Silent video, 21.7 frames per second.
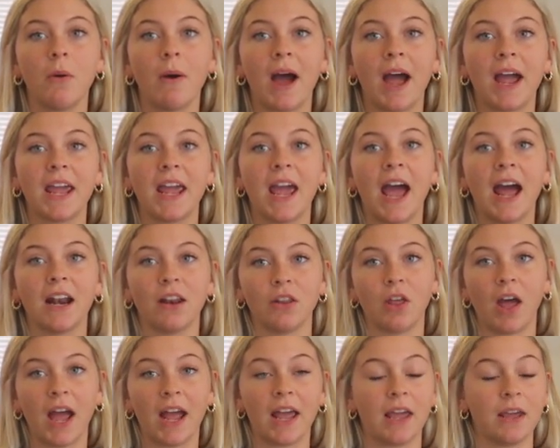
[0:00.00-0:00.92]

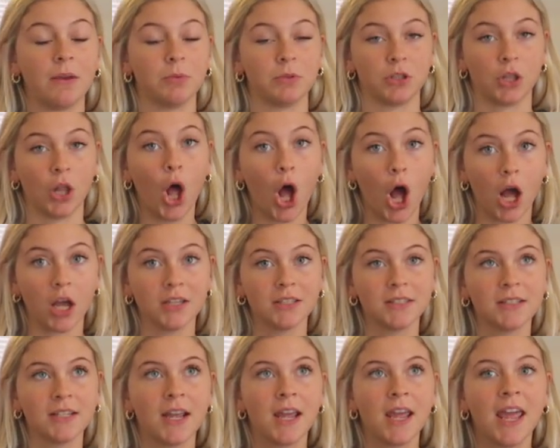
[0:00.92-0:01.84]
It was
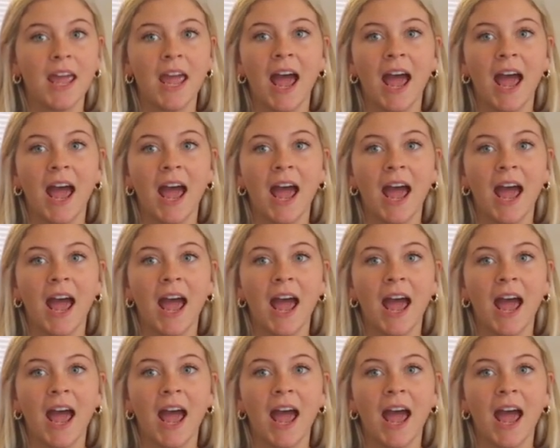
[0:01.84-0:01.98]
lost.